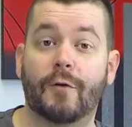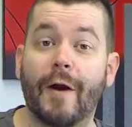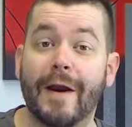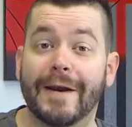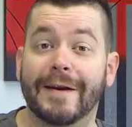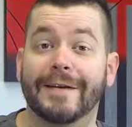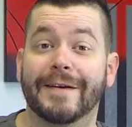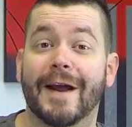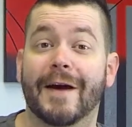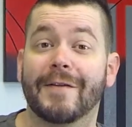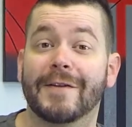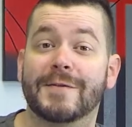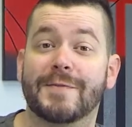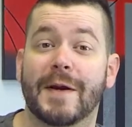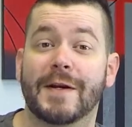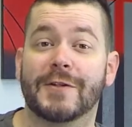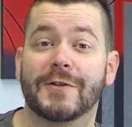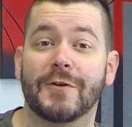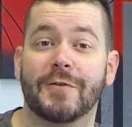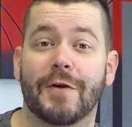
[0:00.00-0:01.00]
Great, now let's
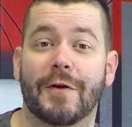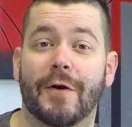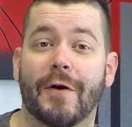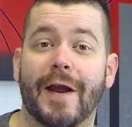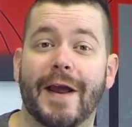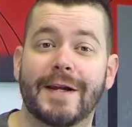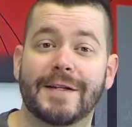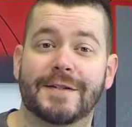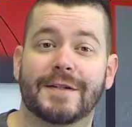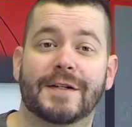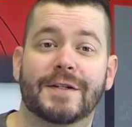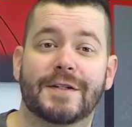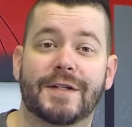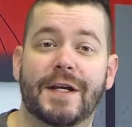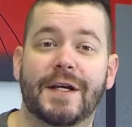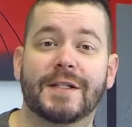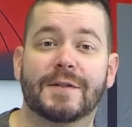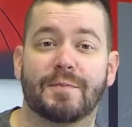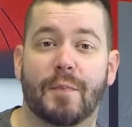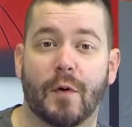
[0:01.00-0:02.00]
make sure that our
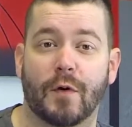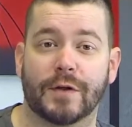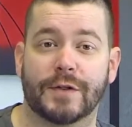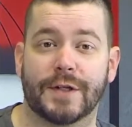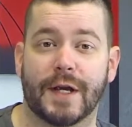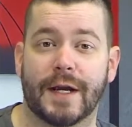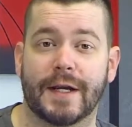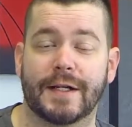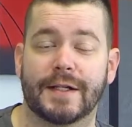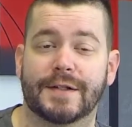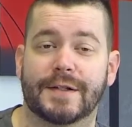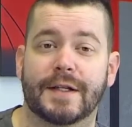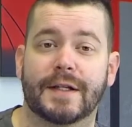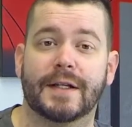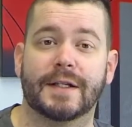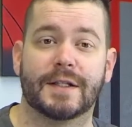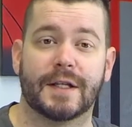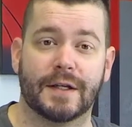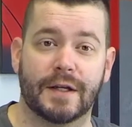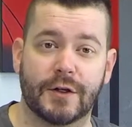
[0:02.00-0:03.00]
A16's bore sight is in
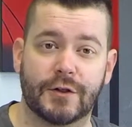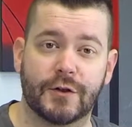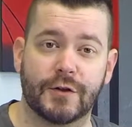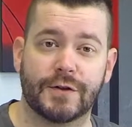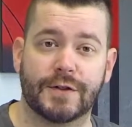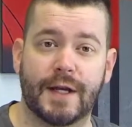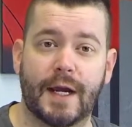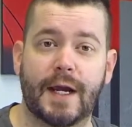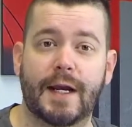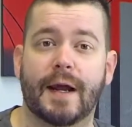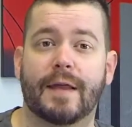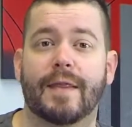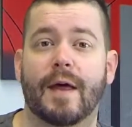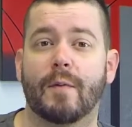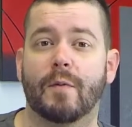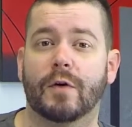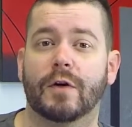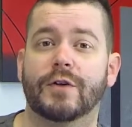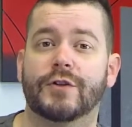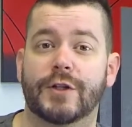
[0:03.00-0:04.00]
its initial state, and
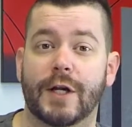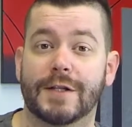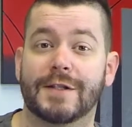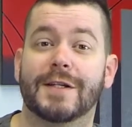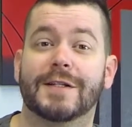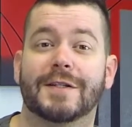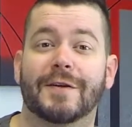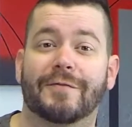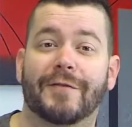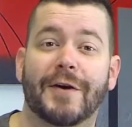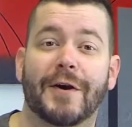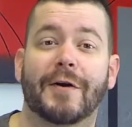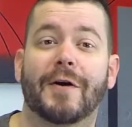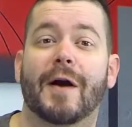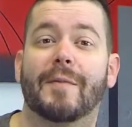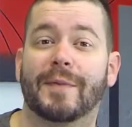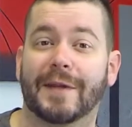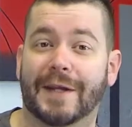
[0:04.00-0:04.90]
then we'll adjust it to fit our